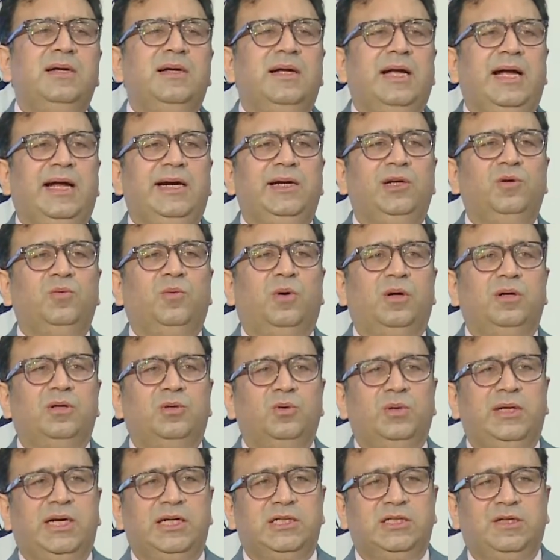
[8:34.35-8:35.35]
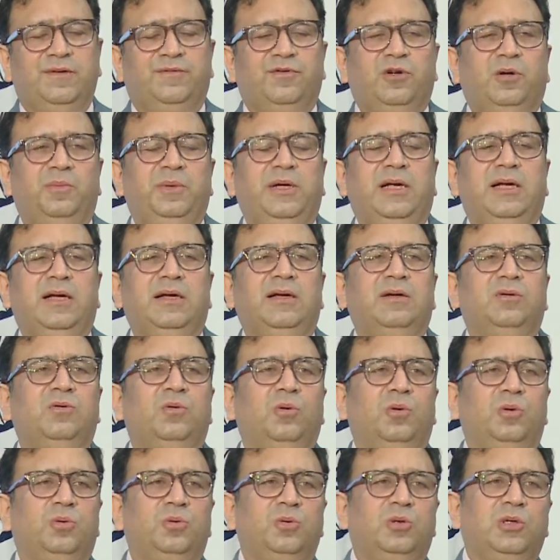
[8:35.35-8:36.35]
and you want to, let's say, from here
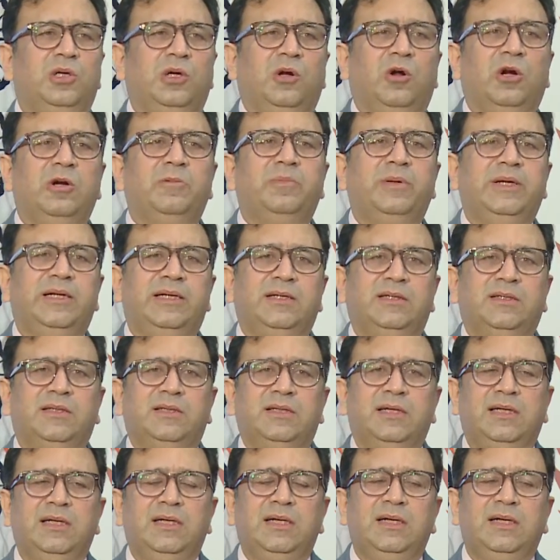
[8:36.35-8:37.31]
go to Connaught Place,